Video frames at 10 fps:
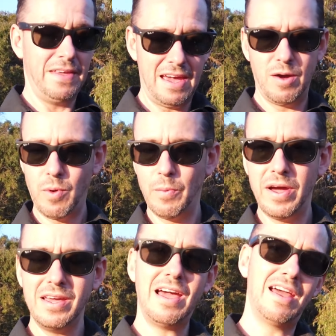uh, one
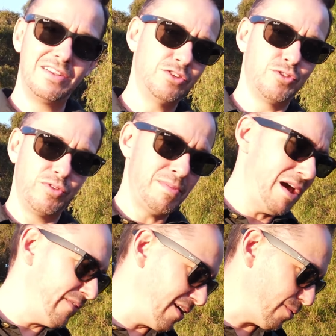way and you drill them
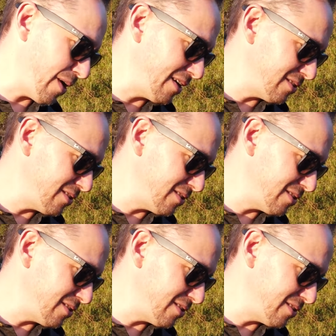out the other way.